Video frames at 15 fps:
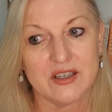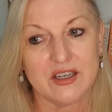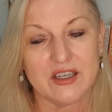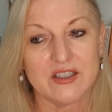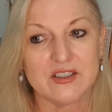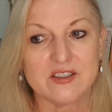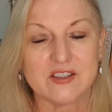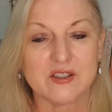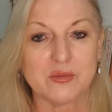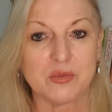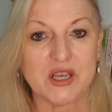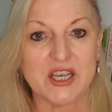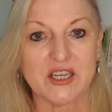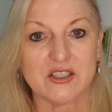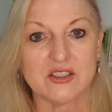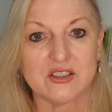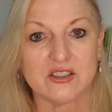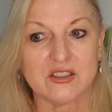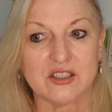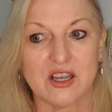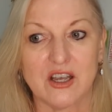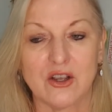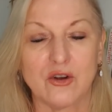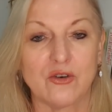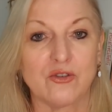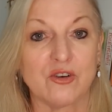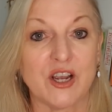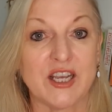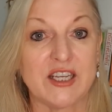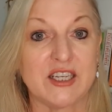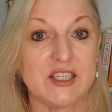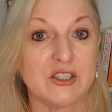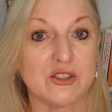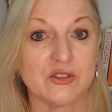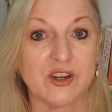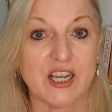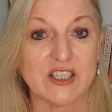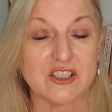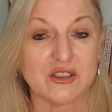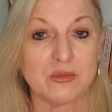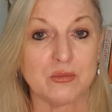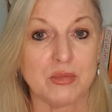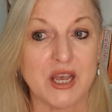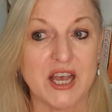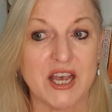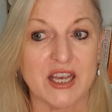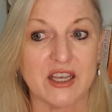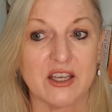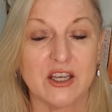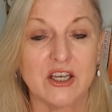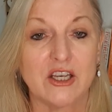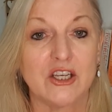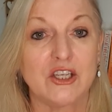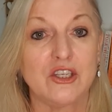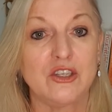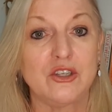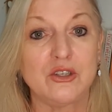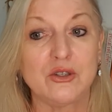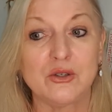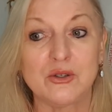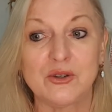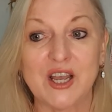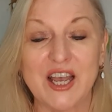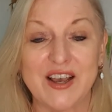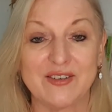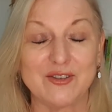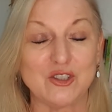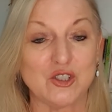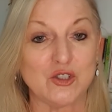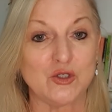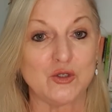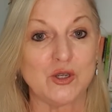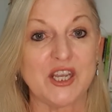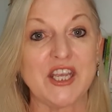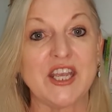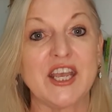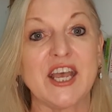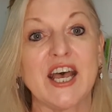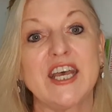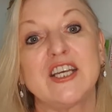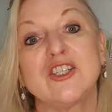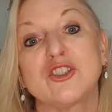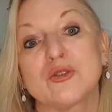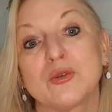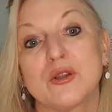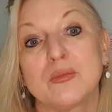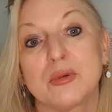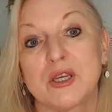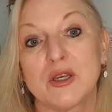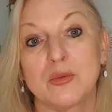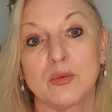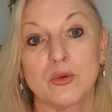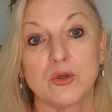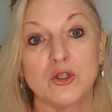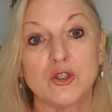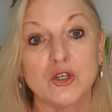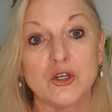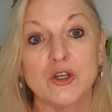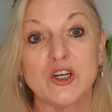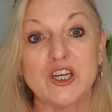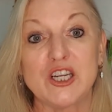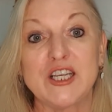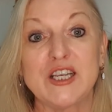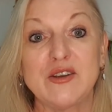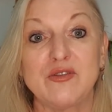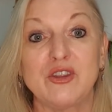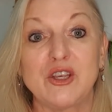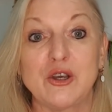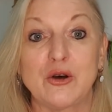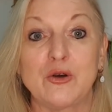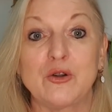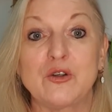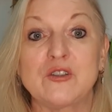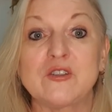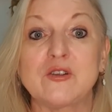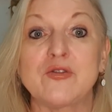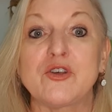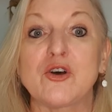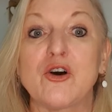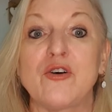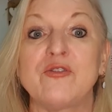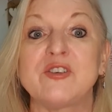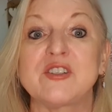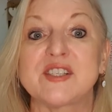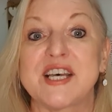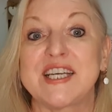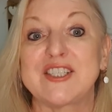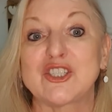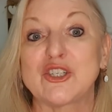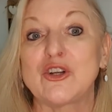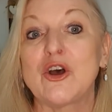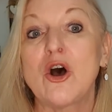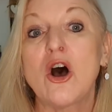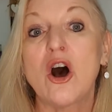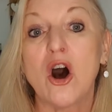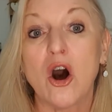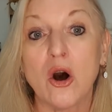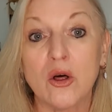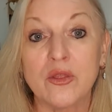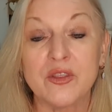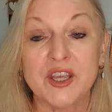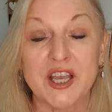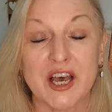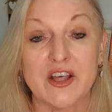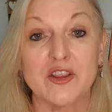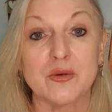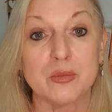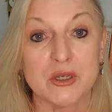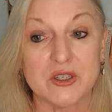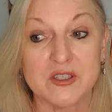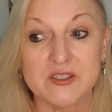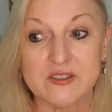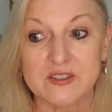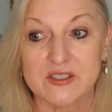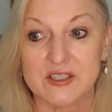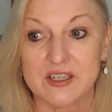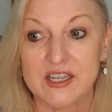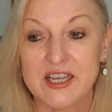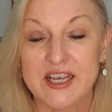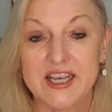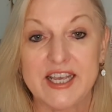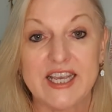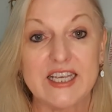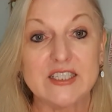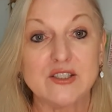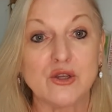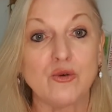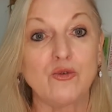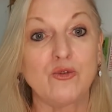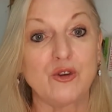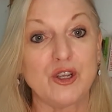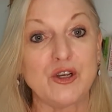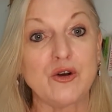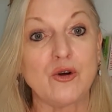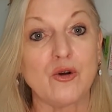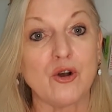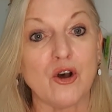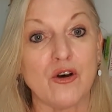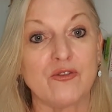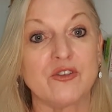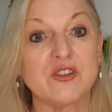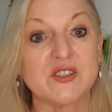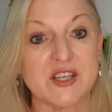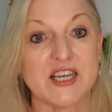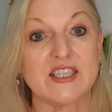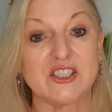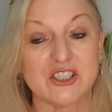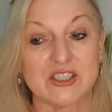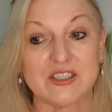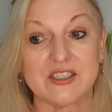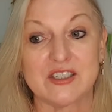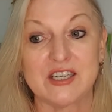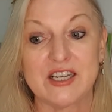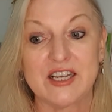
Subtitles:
and expect a great interaction back. You have to engage with people. You don't leave the onus of the conversation on the other person. It's a real conversation.